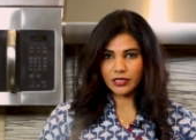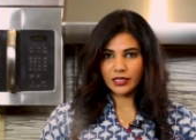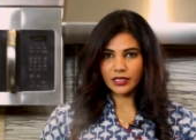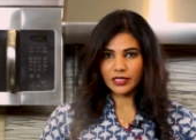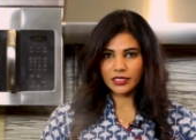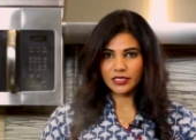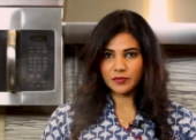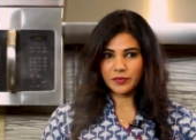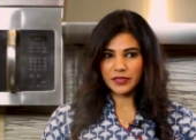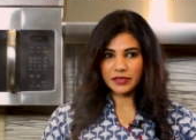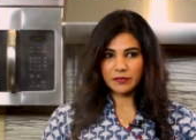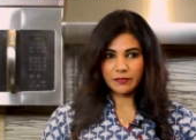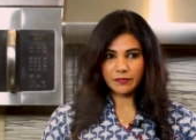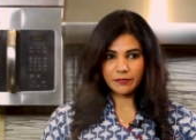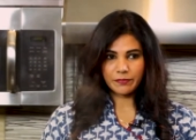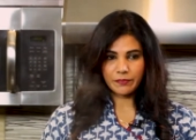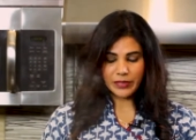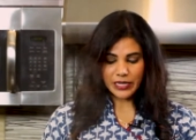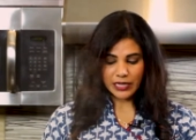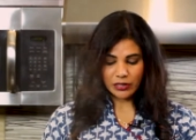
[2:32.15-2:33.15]
it's been
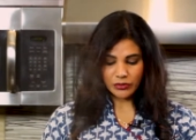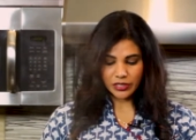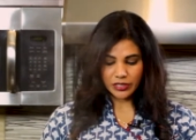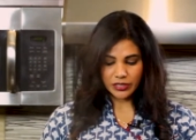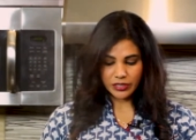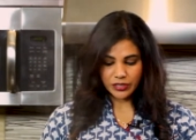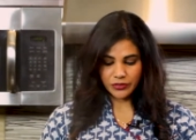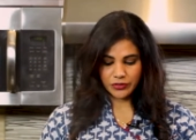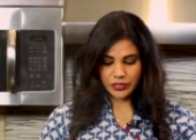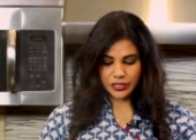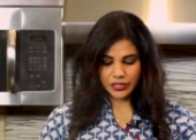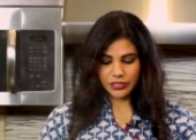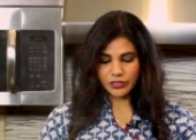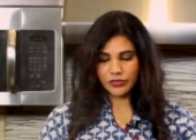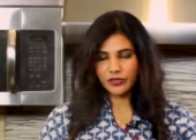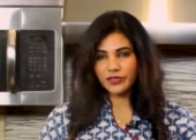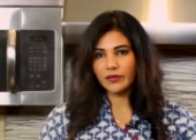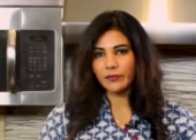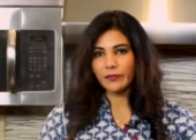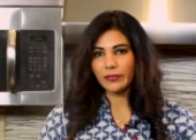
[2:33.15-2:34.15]
powdered. You could
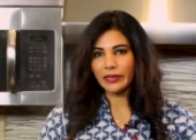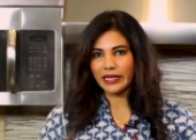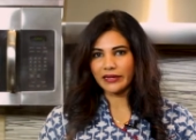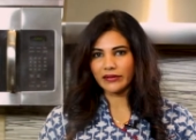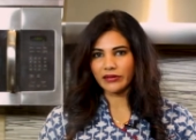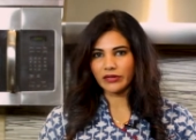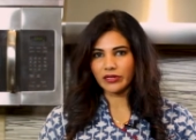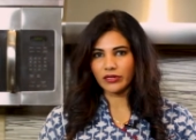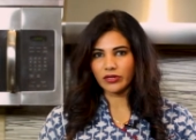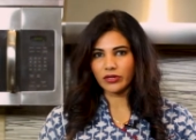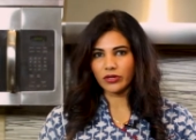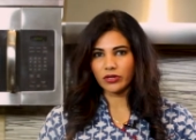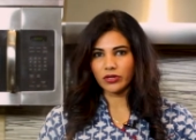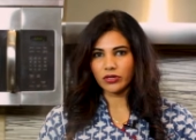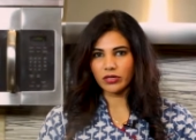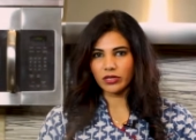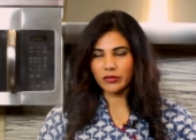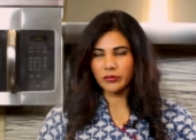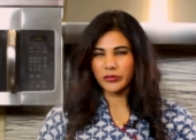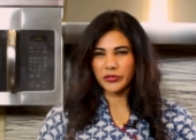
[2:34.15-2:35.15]
use a blender
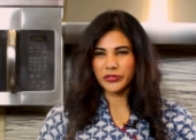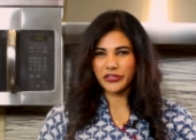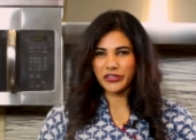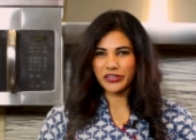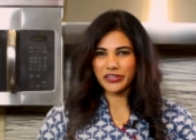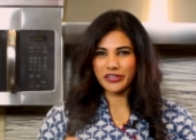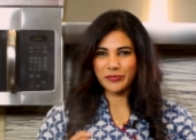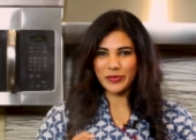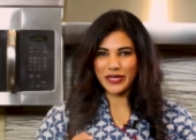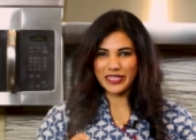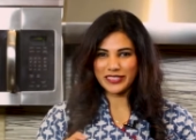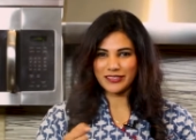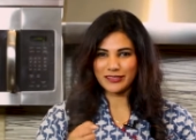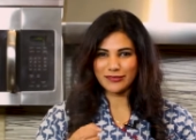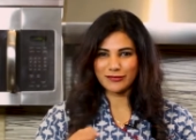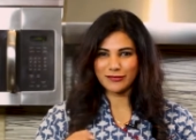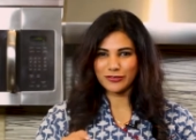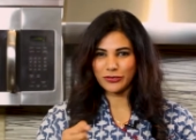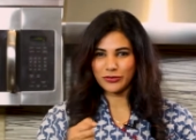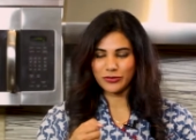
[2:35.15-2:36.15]
or a mortar and a
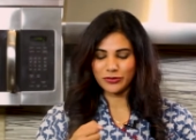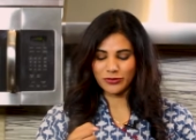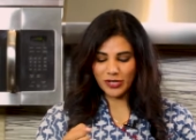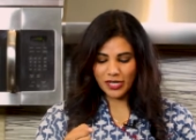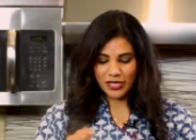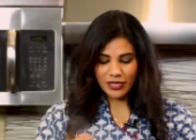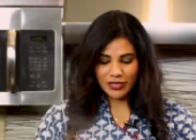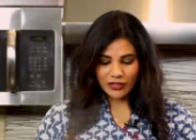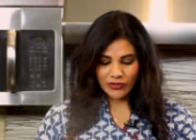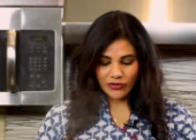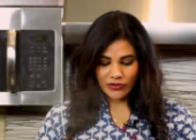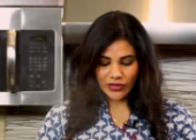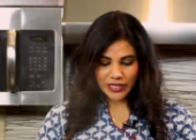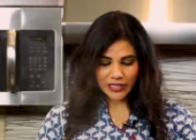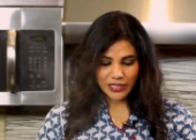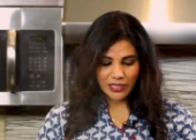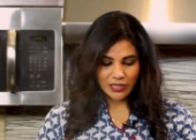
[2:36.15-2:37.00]
pestle to grind